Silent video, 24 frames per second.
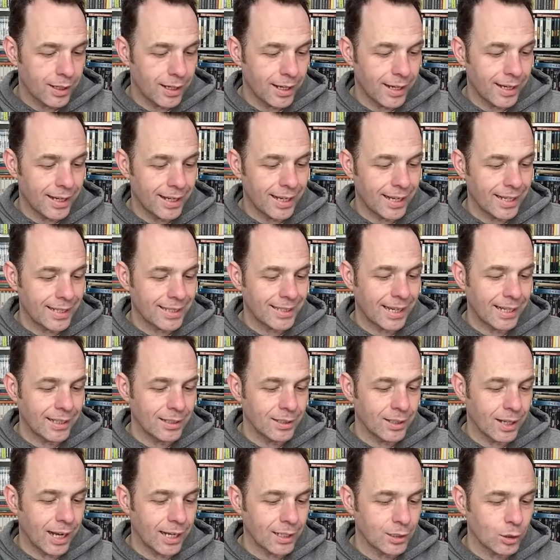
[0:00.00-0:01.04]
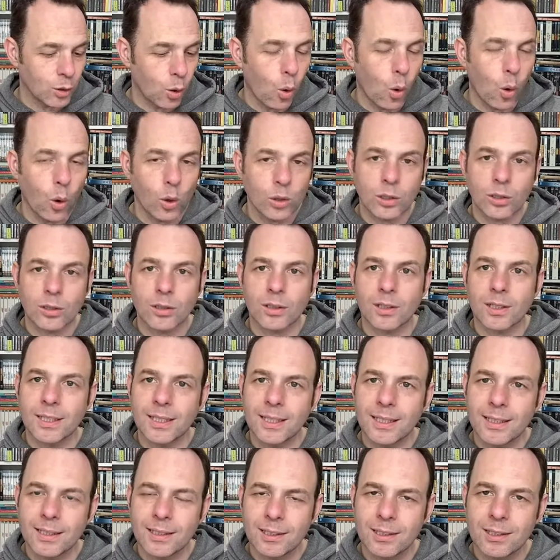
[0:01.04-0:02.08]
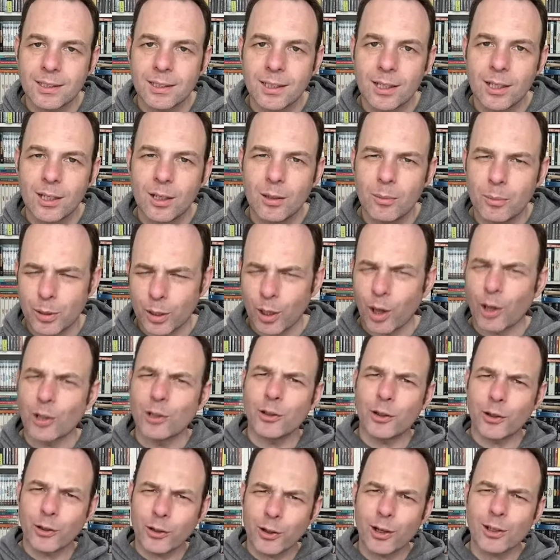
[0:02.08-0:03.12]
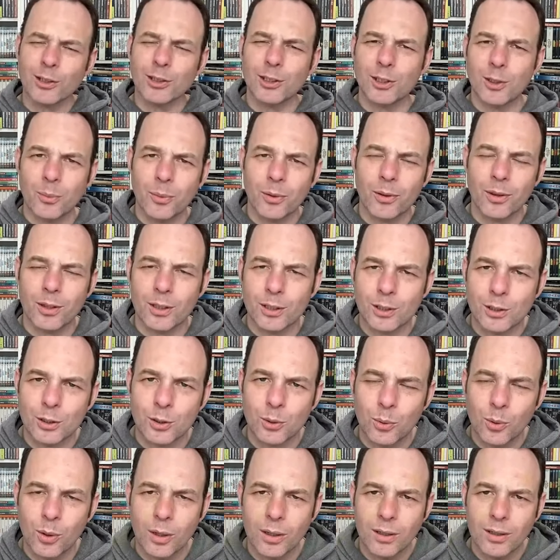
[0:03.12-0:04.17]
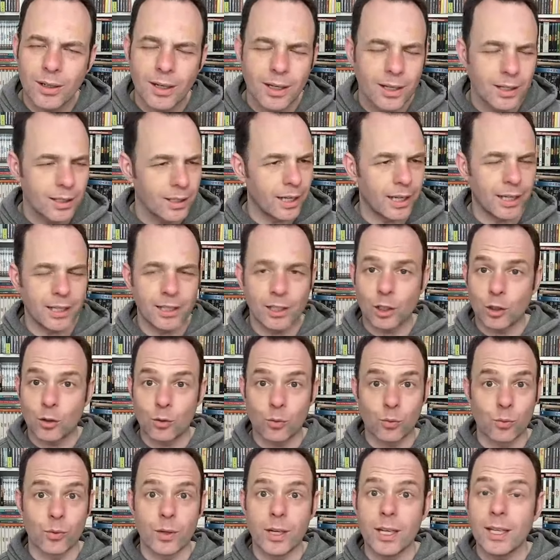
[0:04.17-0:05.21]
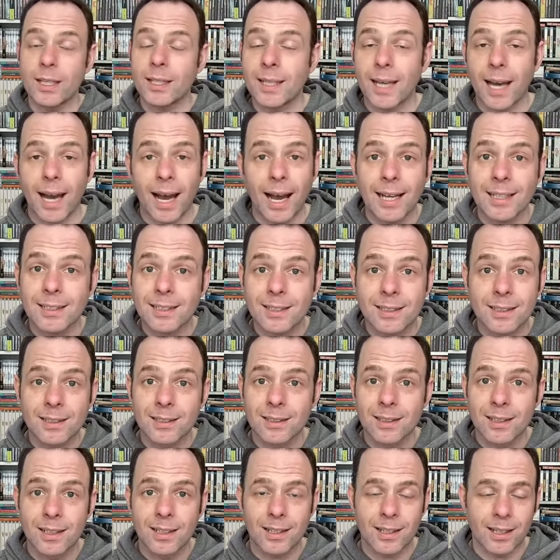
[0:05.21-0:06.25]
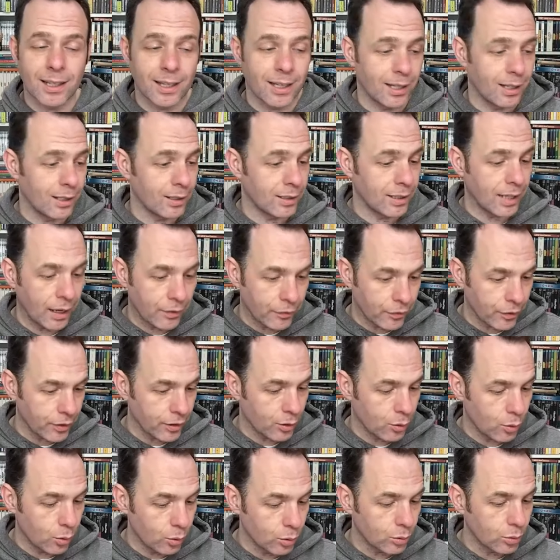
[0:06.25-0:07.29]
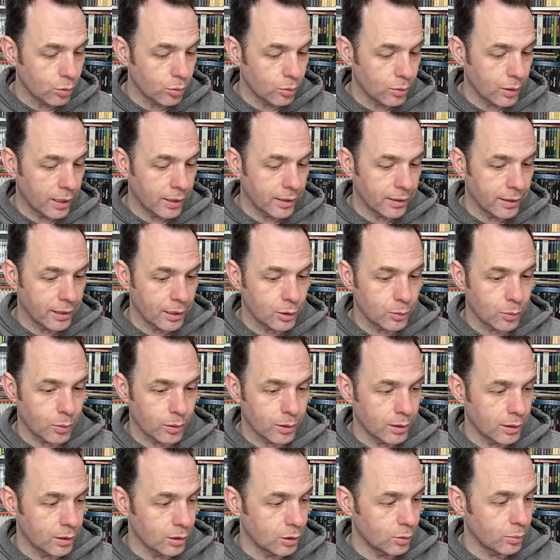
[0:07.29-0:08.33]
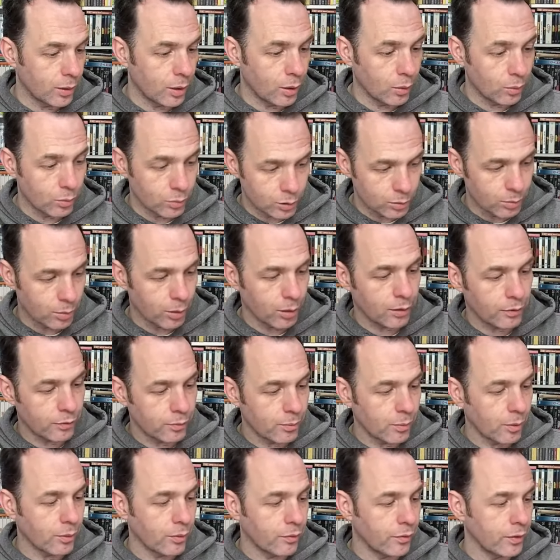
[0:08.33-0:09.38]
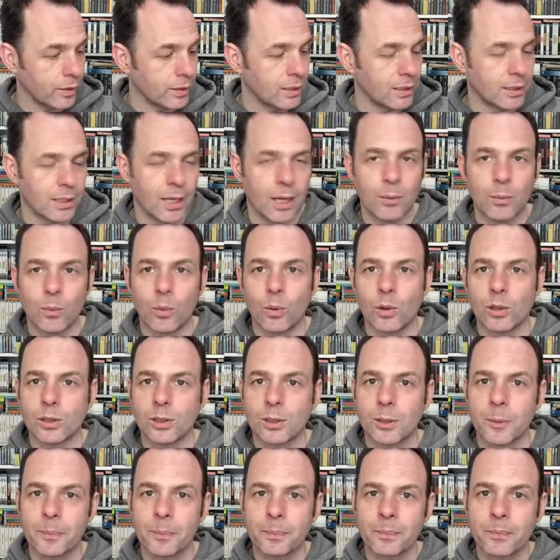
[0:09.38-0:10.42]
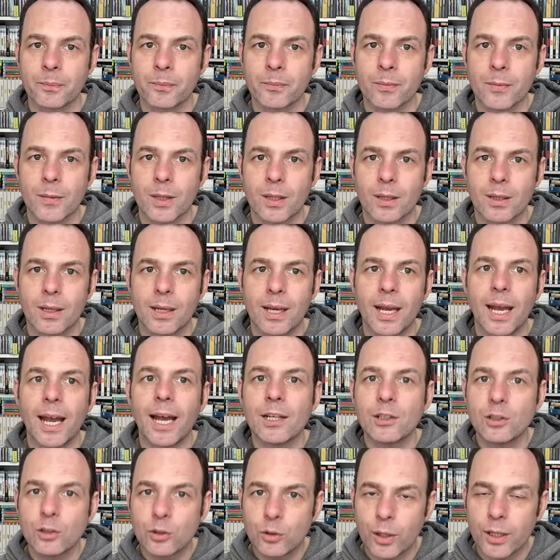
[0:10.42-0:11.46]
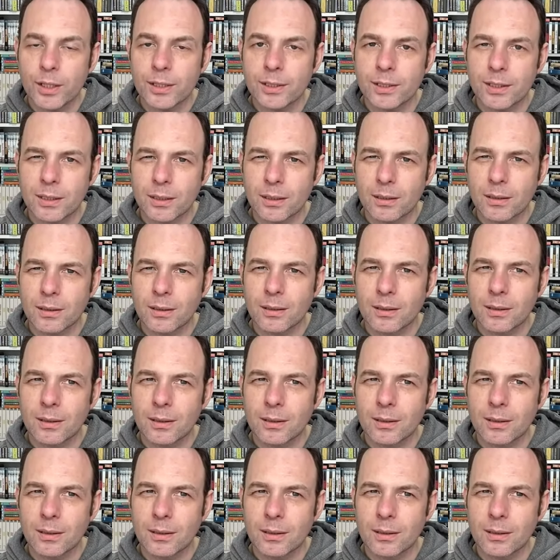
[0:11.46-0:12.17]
It kind of has horror leanings, but it undercuts it with the score. Great cast. Yaphet Kotto in this one as well, some other familiar faces. It was interesting.